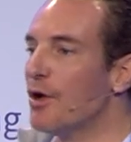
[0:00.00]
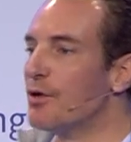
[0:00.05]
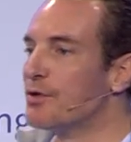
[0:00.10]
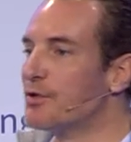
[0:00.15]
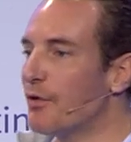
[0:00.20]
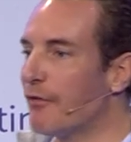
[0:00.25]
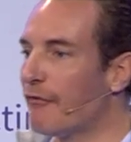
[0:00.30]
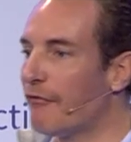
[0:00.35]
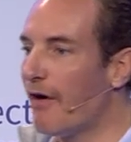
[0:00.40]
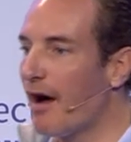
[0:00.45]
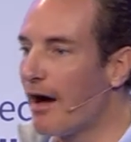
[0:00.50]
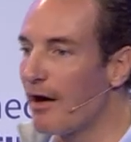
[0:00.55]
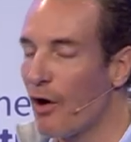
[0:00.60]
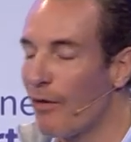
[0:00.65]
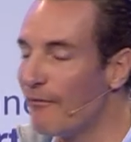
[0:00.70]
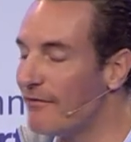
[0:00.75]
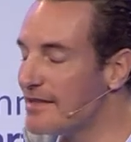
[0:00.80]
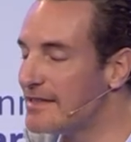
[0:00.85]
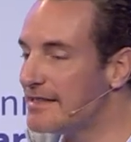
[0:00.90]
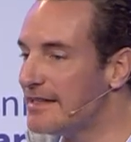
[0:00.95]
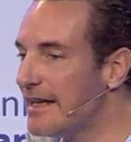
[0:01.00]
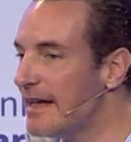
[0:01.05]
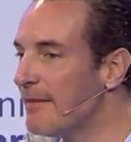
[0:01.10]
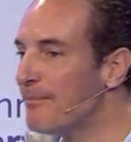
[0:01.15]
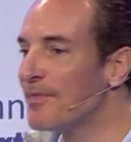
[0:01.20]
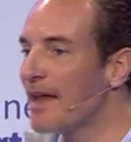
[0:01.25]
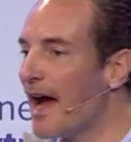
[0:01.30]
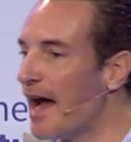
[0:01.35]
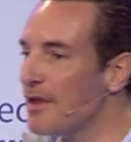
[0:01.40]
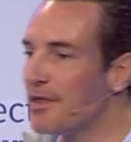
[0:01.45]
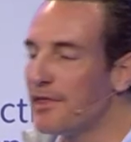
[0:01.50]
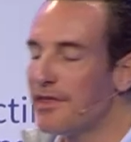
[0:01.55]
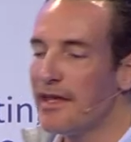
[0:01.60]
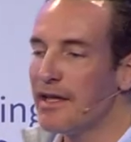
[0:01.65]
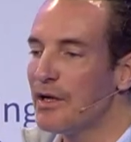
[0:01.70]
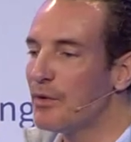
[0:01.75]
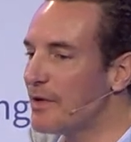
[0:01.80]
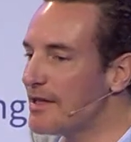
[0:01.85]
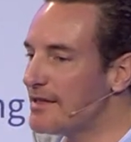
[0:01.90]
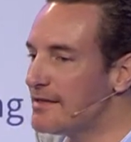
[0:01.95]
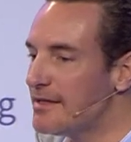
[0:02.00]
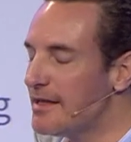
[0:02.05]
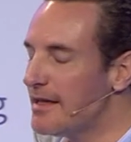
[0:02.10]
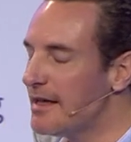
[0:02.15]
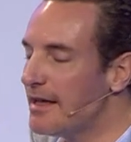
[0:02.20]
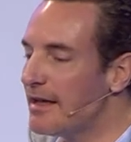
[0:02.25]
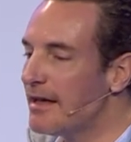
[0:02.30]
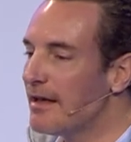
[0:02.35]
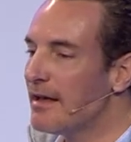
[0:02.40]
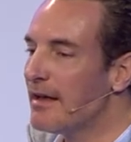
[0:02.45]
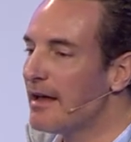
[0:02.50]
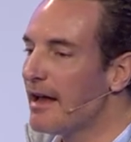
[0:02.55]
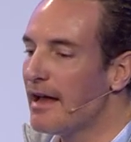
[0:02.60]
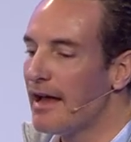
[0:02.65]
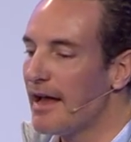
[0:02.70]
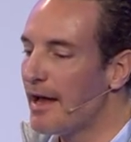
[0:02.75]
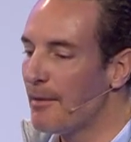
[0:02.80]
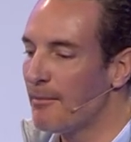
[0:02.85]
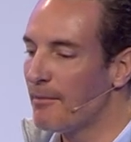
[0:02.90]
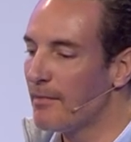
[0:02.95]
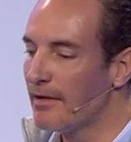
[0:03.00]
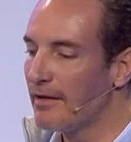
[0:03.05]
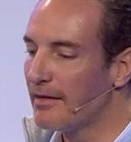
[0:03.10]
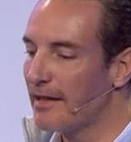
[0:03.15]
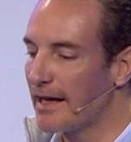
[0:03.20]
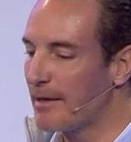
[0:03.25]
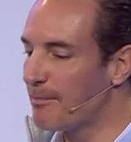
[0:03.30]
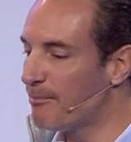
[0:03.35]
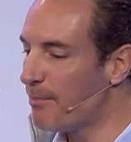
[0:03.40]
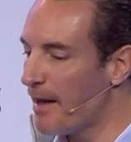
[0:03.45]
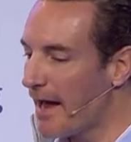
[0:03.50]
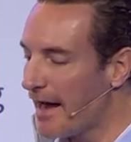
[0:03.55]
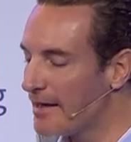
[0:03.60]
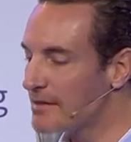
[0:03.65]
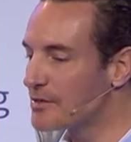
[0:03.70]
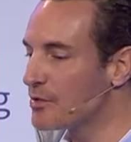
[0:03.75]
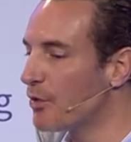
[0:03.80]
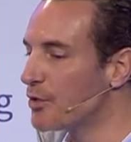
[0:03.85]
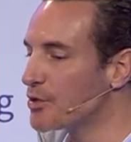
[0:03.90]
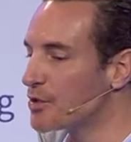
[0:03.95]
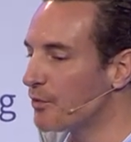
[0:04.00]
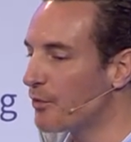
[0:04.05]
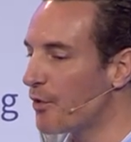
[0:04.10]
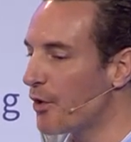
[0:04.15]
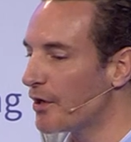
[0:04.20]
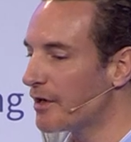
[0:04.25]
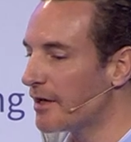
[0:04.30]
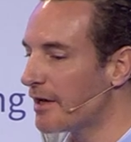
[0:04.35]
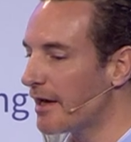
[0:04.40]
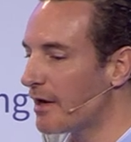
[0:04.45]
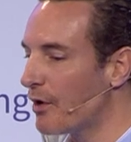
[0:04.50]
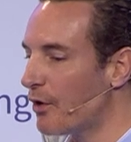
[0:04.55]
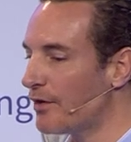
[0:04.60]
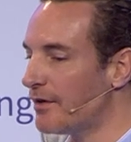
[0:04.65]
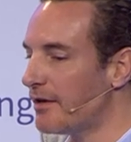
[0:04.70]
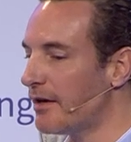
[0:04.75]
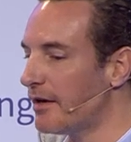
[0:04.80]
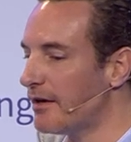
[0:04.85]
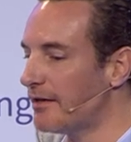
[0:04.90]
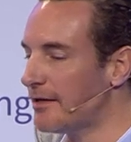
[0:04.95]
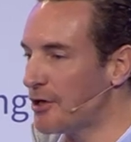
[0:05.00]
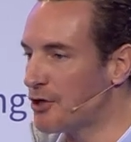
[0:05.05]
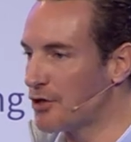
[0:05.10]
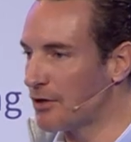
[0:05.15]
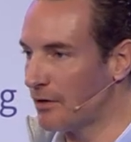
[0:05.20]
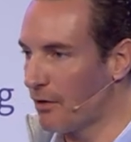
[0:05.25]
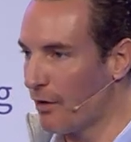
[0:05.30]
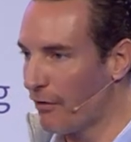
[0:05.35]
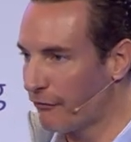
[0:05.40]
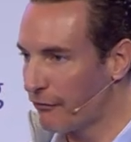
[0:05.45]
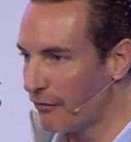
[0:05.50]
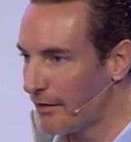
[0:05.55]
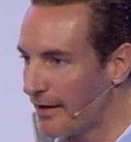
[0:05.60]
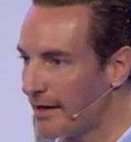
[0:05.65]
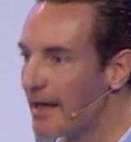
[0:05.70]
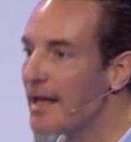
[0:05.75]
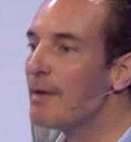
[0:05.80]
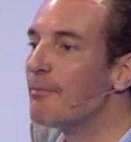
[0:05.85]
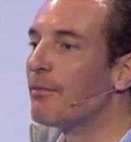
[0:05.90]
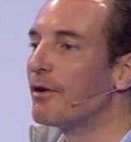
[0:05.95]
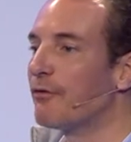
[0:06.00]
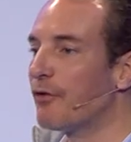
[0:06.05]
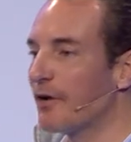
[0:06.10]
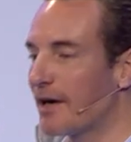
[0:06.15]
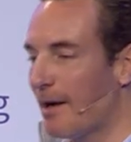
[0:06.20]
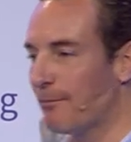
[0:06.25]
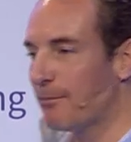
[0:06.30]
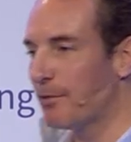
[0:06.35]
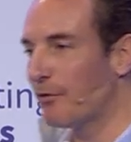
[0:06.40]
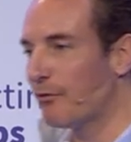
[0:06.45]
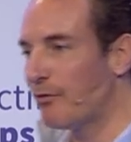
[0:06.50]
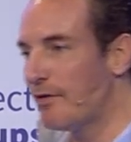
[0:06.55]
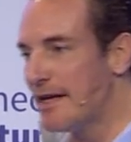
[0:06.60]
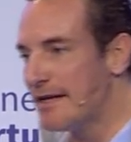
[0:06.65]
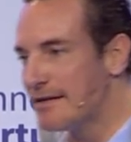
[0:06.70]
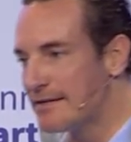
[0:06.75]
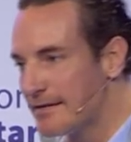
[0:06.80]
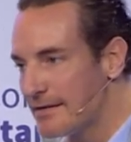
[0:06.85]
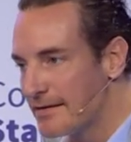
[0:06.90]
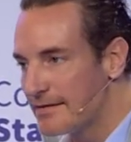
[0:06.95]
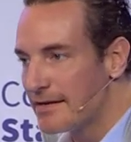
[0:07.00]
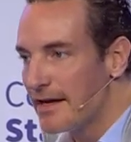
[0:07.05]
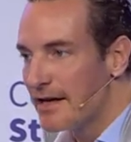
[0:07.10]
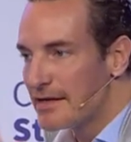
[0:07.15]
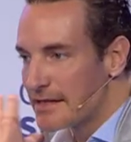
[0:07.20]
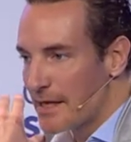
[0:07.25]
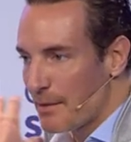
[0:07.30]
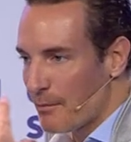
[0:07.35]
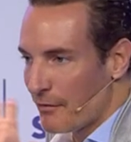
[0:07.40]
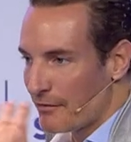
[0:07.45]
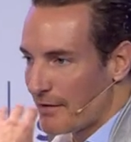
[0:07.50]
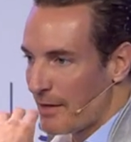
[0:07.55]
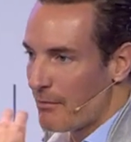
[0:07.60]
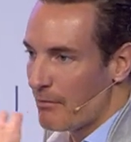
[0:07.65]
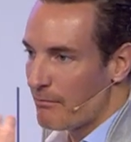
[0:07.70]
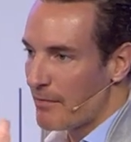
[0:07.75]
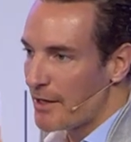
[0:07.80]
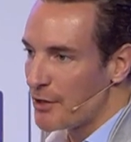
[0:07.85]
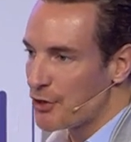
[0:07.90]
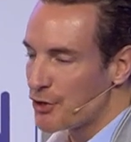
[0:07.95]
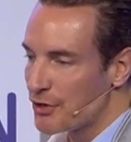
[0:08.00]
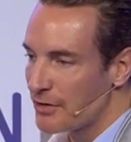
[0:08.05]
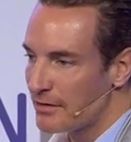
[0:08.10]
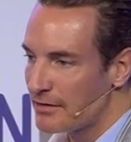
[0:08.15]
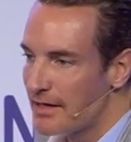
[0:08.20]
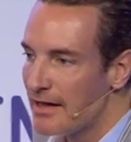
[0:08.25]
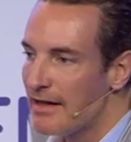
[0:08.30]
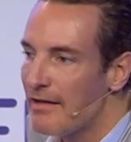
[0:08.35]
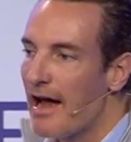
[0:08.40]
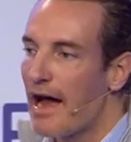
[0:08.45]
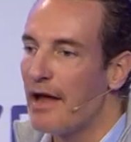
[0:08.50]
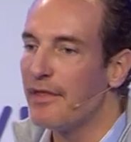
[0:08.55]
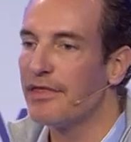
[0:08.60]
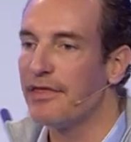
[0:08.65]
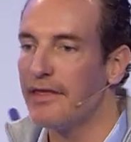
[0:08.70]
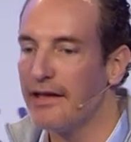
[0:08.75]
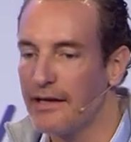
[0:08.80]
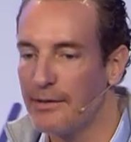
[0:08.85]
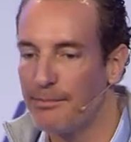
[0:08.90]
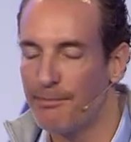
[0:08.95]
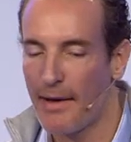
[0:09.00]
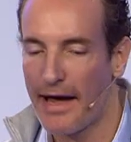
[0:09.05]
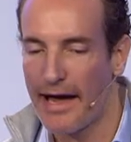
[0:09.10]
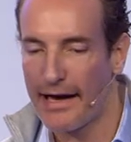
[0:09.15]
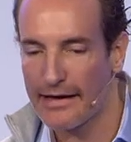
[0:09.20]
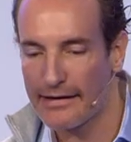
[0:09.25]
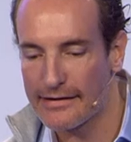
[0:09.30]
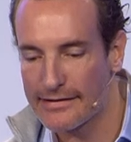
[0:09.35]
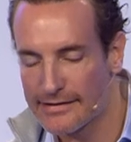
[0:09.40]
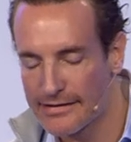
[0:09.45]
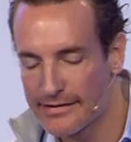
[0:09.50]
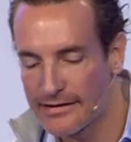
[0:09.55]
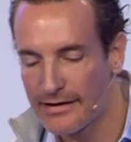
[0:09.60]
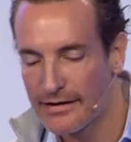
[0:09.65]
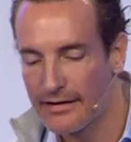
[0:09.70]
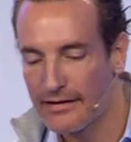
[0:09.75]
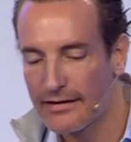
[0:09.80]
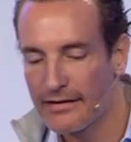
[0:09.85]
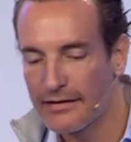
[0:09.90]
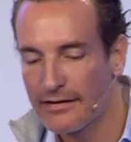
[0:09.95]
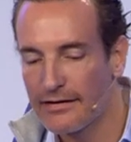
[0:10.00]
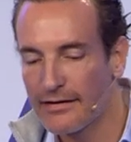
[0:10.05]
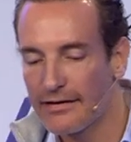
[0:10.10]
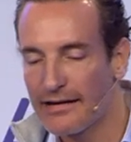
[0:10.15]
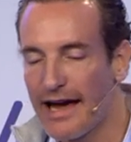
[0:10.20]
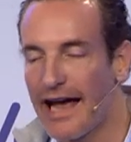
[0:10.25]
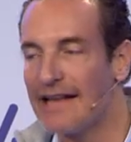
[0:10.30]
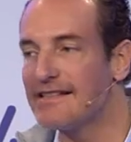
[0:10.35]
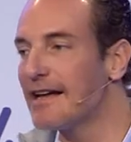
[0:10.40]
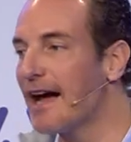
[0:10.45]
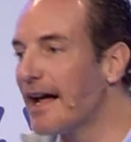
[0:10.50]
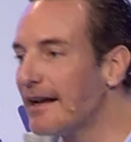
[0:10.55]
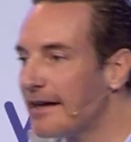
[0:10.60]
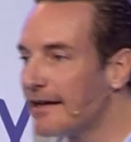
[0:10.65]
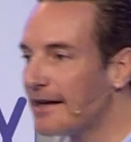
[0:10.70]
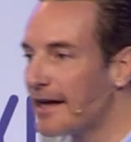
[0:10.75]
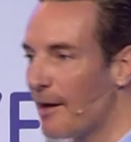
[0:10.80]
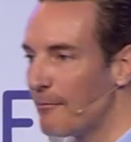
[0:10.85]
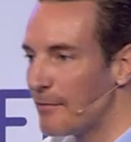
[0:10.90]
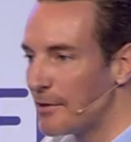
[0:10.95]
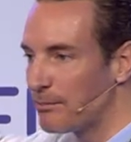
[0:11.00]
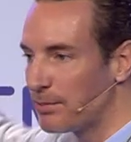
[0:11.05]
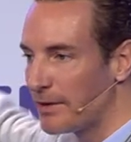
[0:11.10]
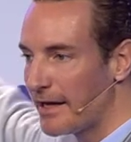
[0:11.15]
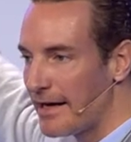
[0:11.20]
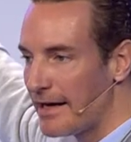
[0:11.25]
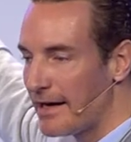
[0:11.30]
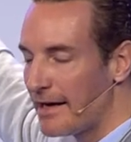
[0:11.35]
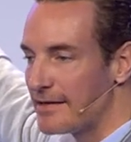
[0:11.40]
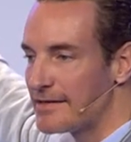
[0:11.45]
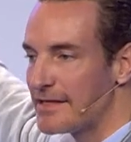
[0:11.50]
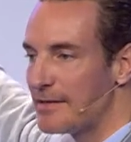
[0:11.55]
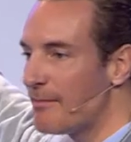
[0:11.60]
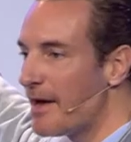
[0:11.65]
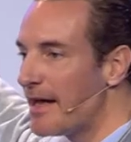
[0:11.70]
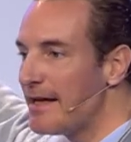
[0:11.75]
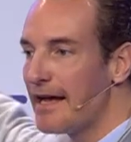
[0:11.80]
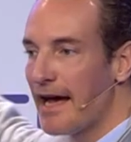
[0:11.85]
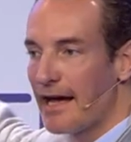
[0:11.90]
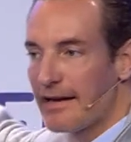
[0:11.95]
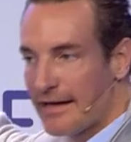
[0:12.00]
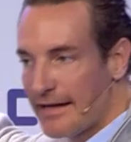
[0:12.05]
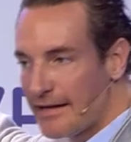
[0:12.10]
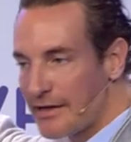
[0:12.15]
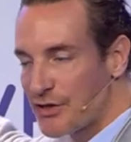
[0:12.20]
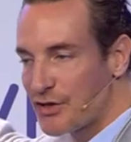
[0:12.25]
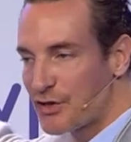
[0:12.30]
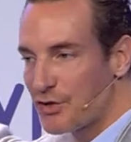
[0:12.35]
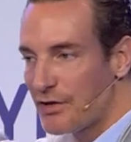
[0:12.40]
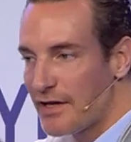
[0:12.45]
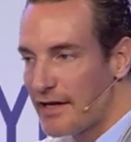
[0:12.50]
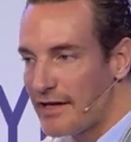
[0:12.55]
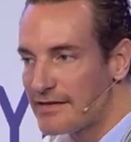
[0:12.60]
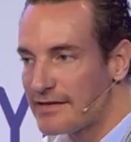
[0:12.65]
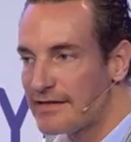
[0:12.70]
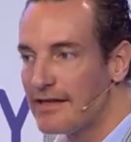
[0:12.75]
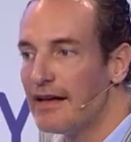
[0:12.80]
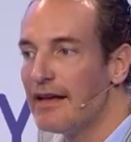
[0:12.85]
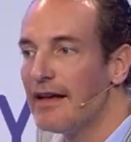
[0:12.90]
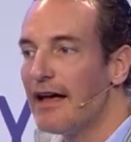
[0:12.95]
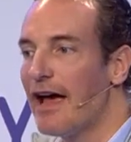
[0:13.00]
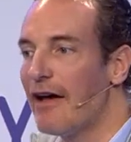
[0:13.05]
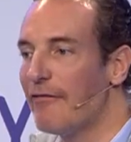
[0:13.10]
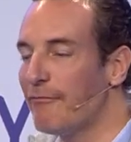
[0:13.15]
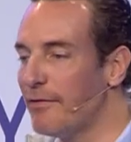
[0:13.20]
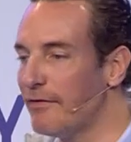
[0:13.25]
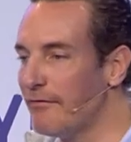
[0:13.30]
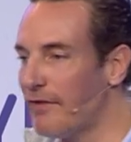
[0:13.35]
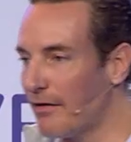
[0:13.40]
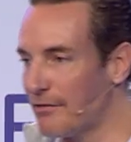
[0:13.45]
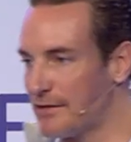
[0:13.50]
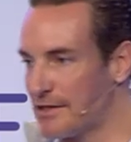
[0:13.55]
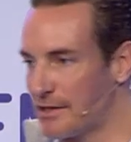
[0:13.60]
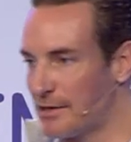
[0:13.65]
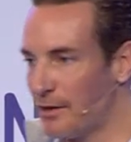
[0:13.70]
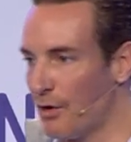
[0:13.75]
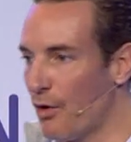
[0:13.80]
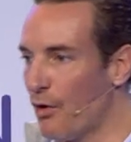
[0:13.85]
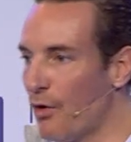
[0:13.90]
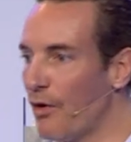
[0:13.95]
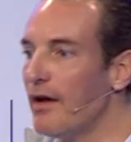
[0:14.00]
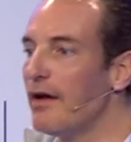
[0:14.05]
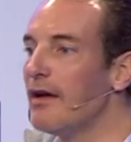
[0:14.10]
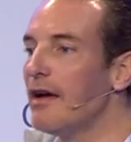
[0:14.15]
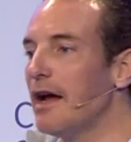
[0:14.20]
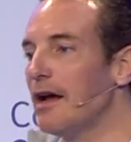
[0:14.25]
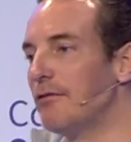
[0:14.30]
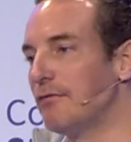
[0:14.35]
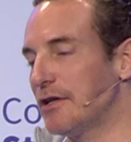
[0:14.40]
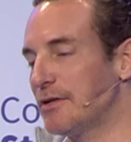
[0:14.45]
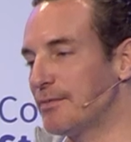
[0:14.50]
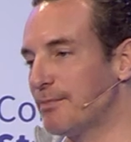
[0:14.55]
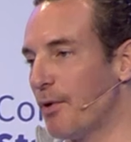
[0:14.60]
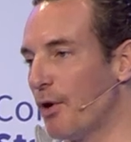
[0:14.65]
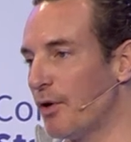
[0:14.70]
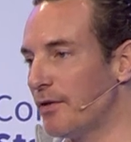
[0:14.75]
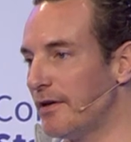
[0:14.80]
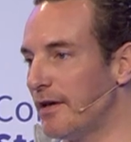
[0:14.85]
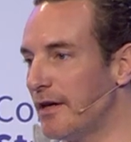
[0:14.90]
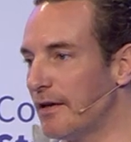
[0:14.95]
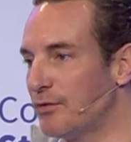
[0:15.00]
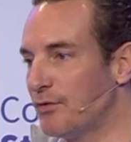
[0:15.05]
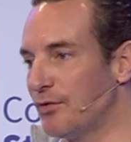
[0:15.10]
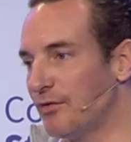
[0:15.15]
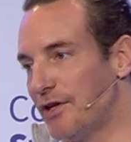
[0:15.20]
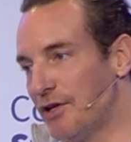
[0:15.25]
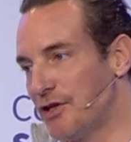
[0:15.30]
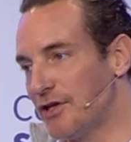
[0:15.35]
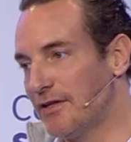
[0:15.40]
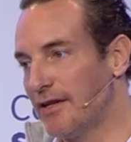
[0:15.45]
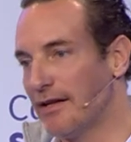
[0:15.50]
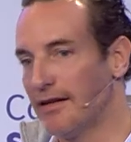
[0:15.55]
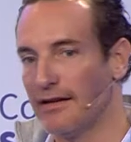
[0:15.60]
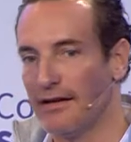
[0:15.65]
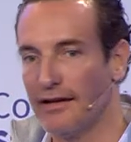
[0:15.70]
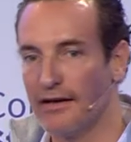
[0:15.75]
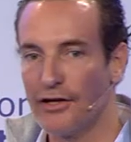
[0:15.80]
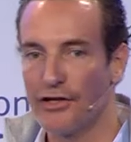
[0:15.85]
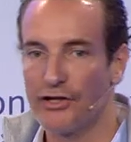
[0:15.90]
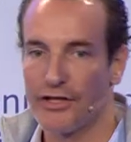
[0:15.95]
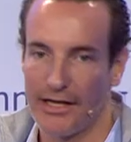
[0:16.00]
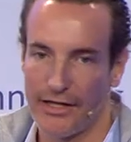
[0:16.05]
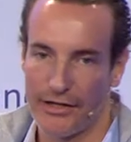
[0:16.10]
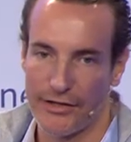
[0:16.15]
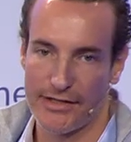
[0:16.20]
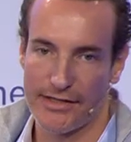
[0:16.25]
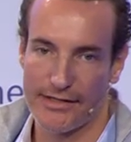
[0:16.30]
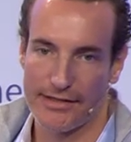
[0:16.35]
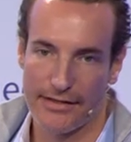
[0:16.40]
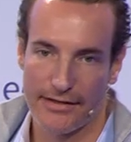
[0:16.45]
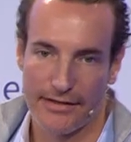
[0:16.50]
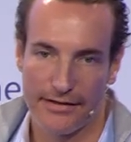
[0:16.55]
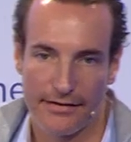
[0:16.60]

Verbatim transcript: So far, obviously, I think we see um, like banks also working on their digital offering, but for a couple of reasons, some of them I mentioned, I think banks as other incumbent players in many other industries have been very slow in responding to digital challenges.